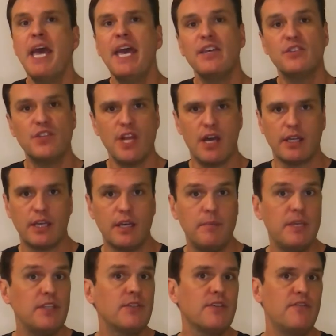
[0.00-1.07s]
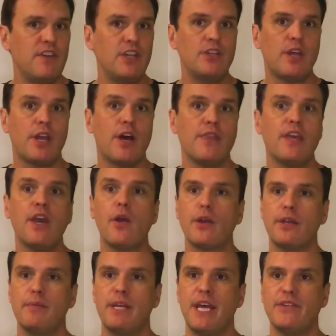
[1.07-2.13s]
is not going to be sufficient on the
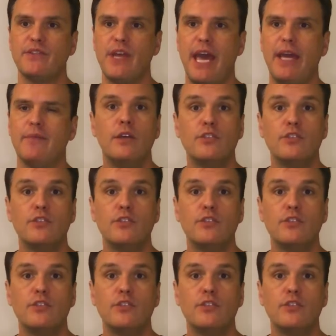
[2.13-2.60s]
argument essay.